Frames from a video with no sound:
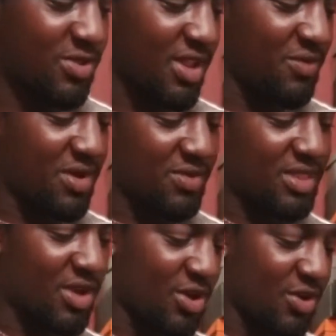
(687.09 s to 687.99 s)
So they went with
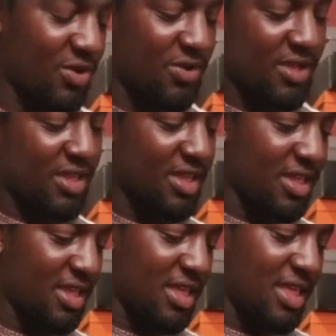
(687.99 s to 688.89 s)
the whole,
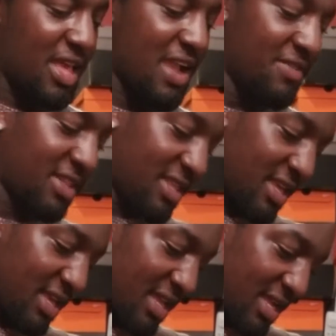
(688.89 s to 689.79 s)

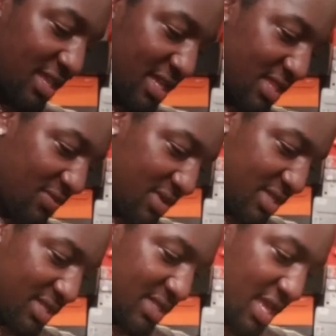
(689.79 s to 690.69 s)
everything, like nothing was
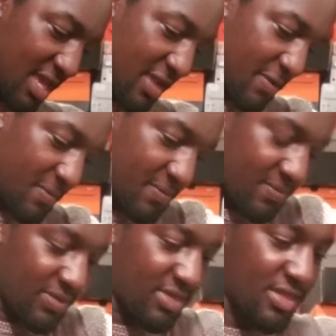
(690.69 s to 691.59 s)
the same
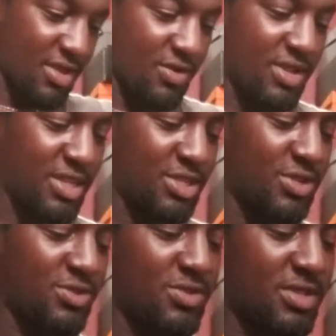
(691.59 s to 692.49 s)
on these
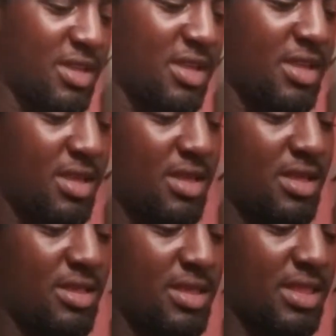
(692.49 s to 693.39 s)
shoes.
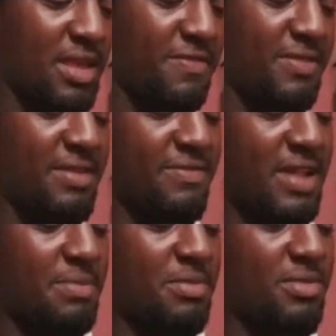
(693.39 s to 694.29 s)
Did they flip
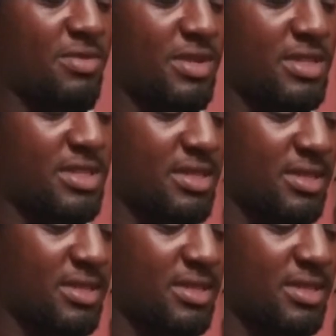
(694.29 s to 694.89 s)
flop them on this?